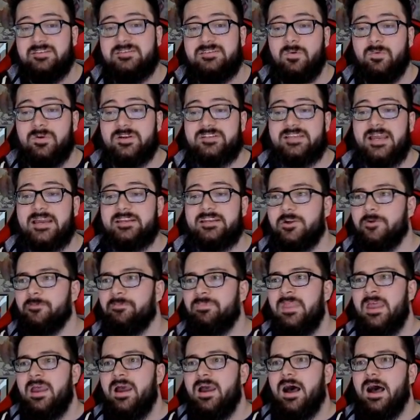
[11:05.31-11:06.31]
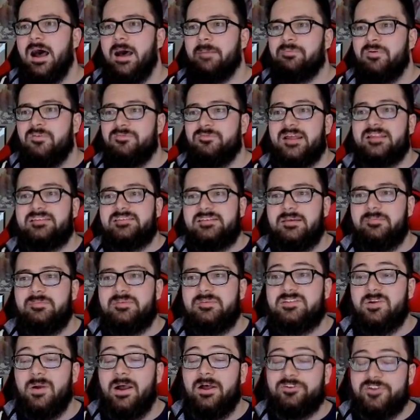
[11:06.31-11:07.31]
So what does that do? Prevents
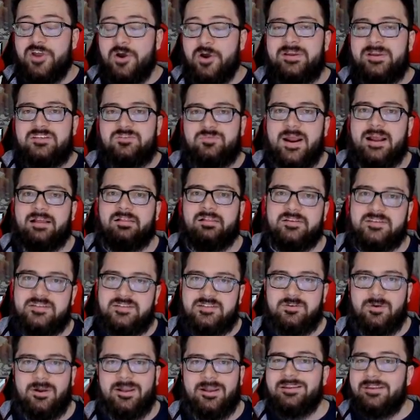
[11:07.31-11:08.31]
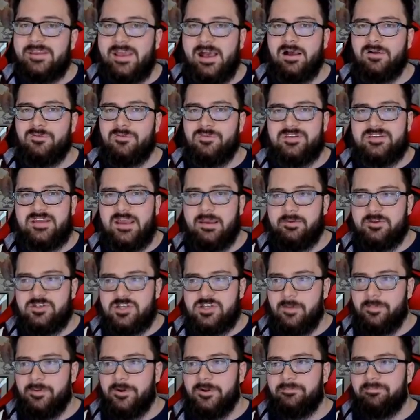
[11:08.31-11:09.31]
him, so I'll know he's Reckless, so I can calc for the damage
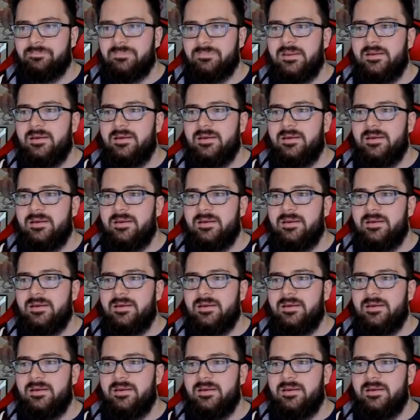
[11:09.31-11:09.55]
output.